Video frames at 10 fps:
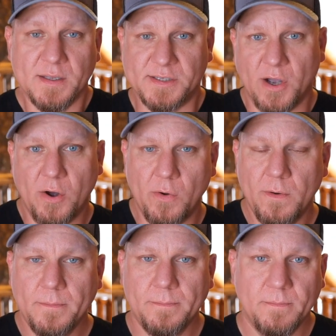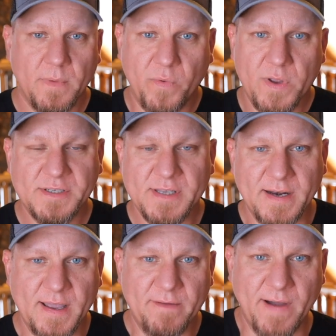So if we just
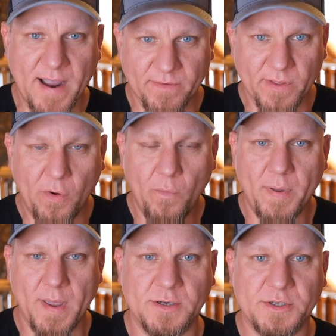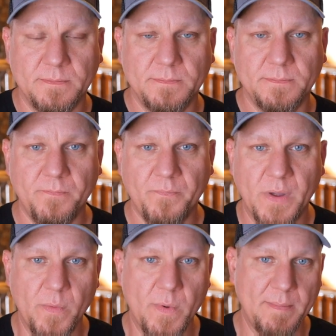identify for the homepage
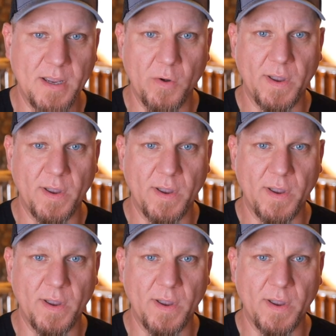that we want to be